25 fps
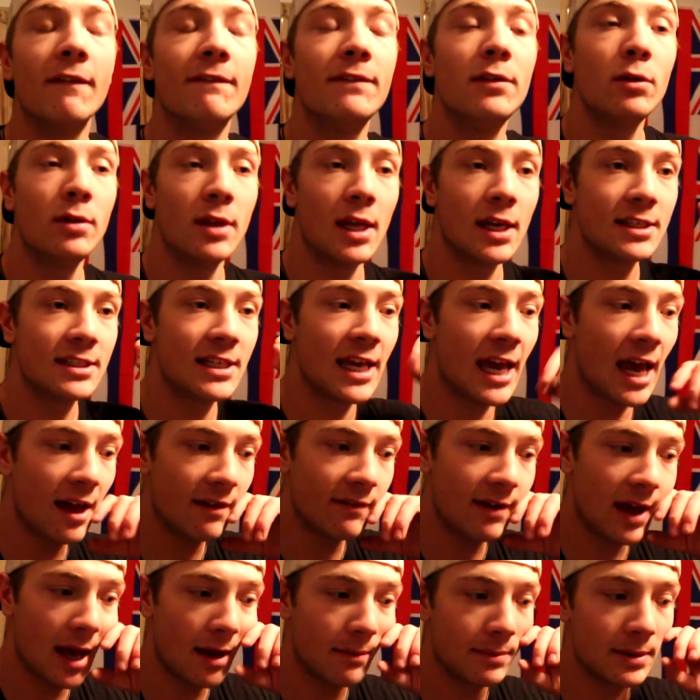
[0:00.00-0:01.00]
A few things
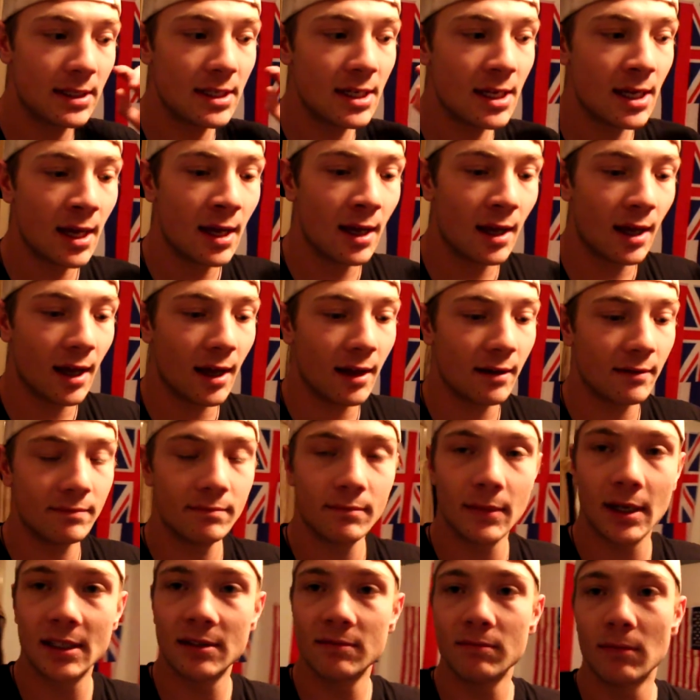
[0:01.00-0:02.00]
have happened. Uh,
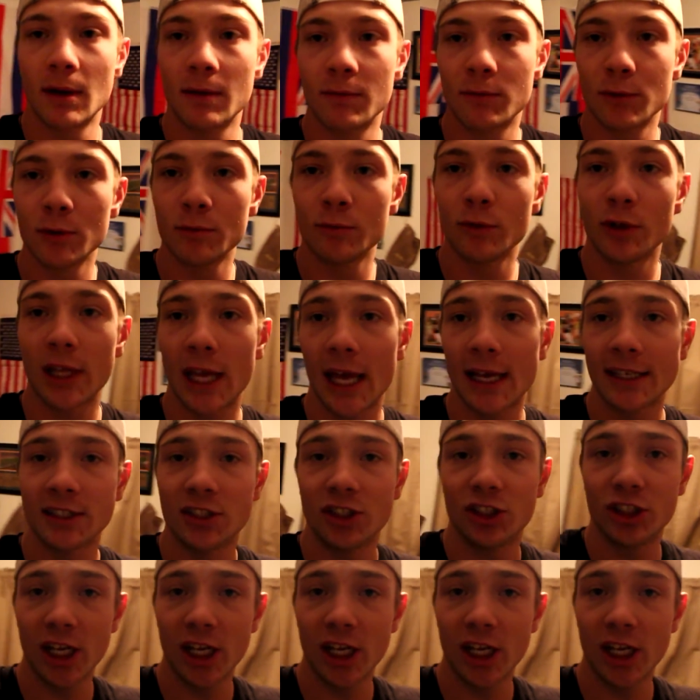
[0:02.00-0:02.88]
my, my room really hasn't